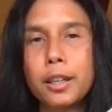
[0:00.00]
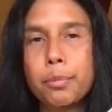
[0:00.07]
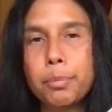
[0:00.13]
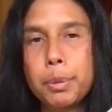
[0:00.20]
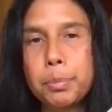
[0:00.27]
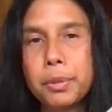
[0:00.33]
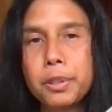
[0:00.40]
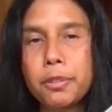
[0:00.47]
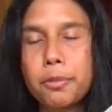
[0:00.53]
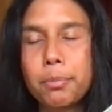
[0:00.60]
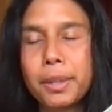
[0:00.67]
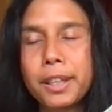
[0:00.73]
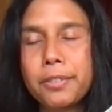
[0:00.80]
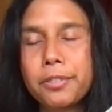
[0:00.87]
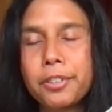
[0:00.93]
people who've
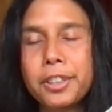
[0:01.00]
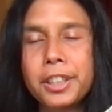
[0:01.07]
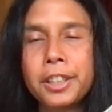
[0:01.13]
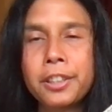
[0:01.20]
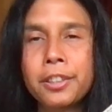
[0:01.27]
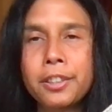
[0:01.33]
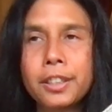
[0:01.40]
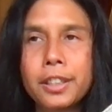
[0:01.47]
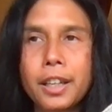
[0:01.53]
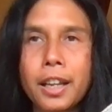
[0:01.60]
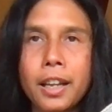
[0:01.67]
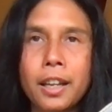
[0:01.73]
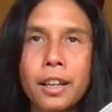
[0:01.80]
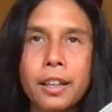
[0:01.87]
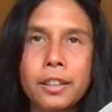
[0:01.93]
played for years
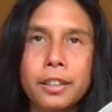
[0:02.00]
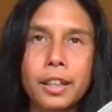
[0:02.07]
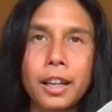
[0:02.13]
and